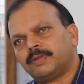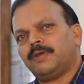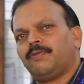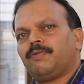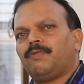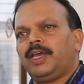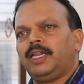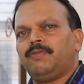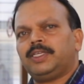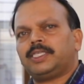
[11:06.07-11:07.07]
The
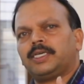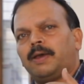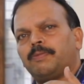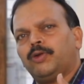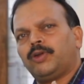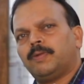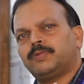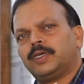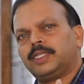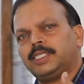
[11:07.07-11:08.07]
way in which I am going to
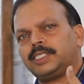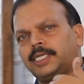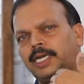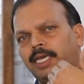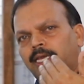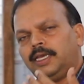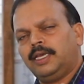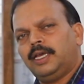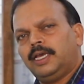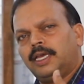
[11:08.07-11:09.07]
observe the steady
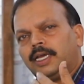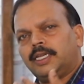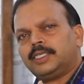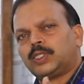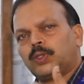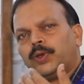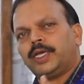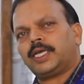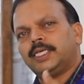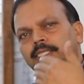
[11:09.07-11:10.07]
increase, slow
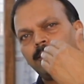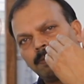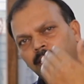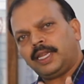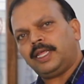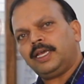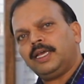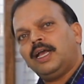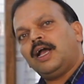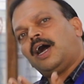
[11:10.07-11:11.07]
increase in the
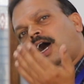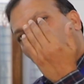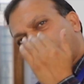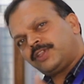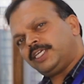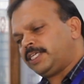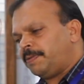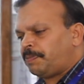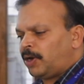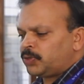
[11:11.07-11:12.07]
beginning, after the
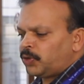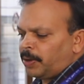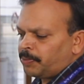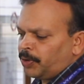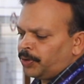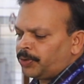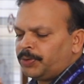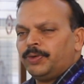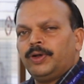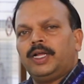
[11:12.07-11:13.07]
jump also I am going
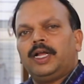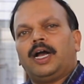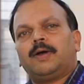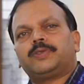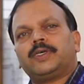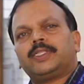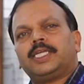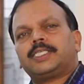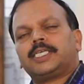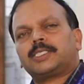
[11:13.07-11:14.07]
to observe
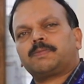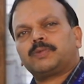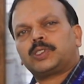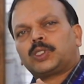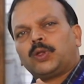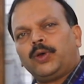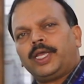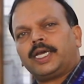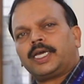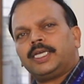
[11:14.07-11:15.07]
there is a
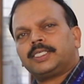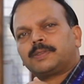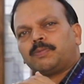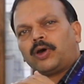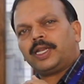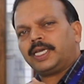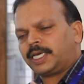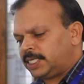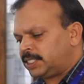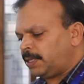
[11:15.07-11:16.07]
slow increase, small
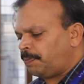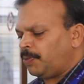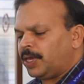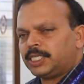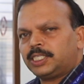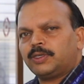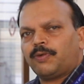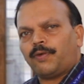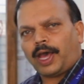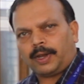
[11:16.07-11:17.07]
increase in the
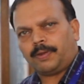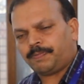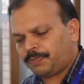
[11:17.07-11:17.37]
pH value.